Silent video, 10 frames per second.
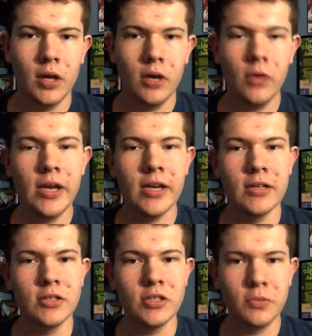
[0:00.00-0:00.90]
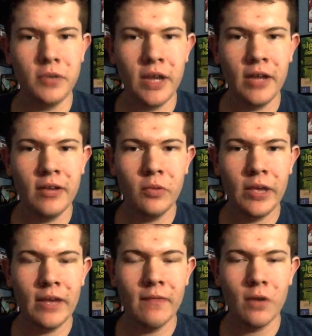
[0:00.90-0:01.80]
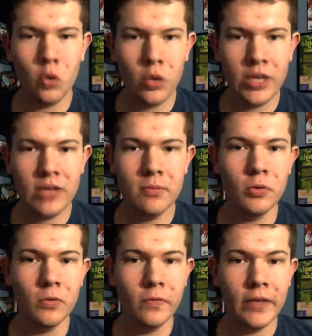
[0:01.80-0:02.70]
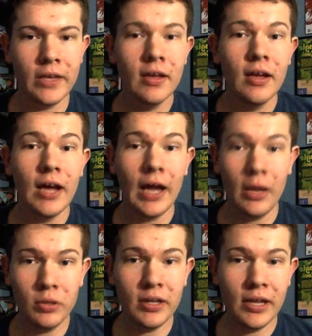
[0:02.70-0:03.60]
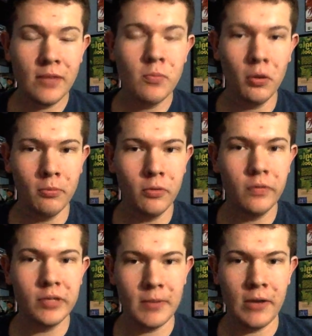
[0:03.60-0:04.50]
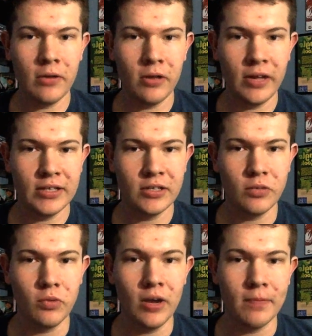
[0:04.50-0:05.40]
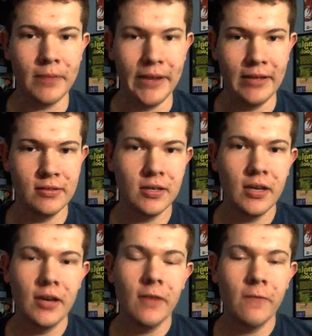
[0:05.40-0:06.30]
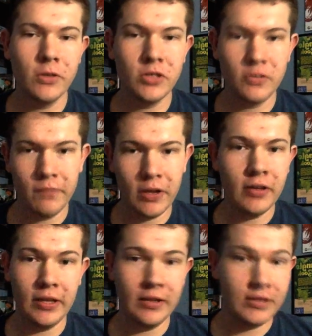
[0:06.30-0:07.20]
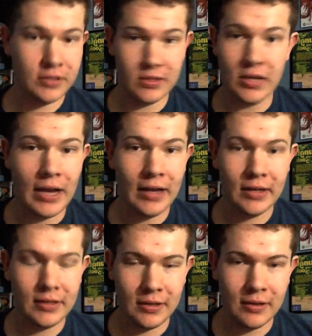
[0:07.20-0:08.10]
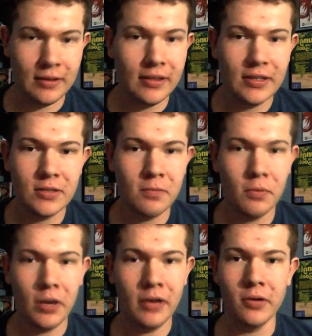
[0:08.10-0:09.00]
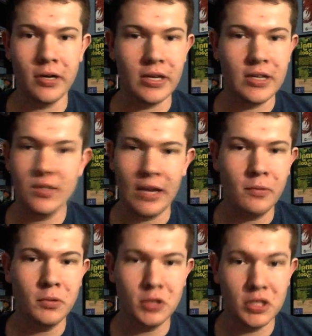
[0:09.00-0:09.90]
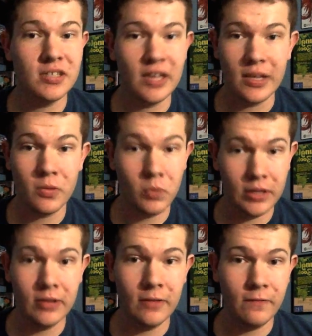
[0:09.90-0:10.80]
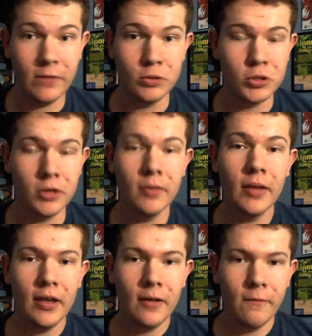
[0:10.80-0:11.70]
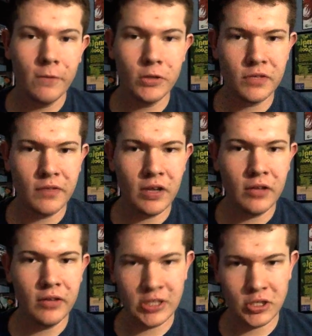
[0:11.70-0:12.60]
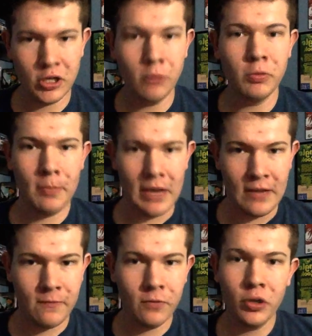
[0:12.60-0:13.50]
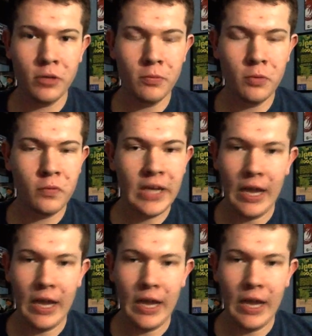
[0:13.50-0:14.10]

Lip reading: Okay, so now that we have a Queen movie, I would like more movies about classic rock bands. First of all, and this is not in a list of priorities, I would just like one in the future. First of all, let's start with a Pink Floyd movie.